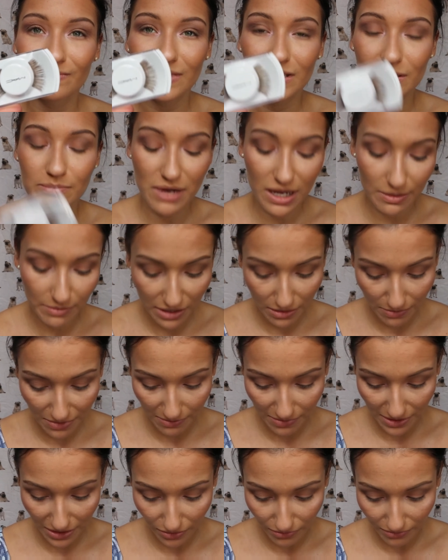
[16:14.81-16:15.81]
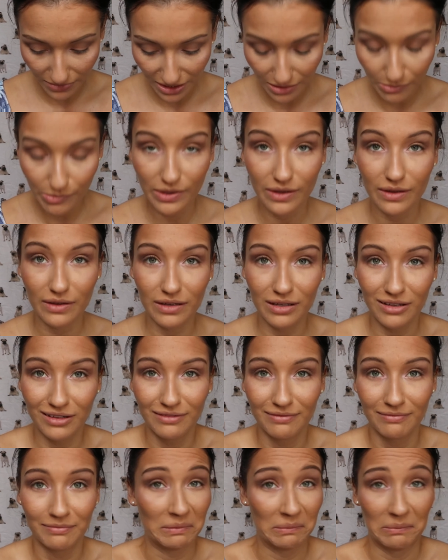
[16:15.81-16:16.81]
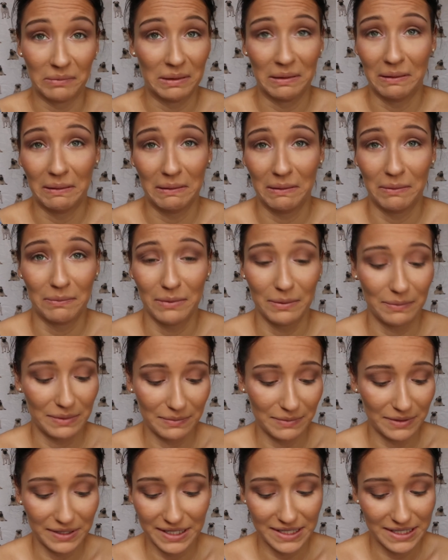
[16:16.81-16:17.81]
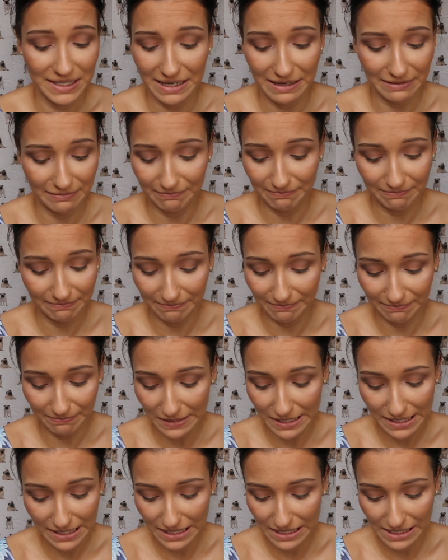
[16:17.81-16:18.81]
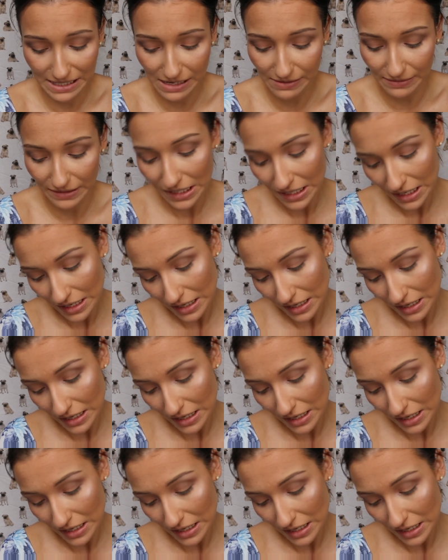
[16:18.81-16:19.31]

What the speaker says: These might be a bit big on me, but what are you gonna do? What are you gonna do?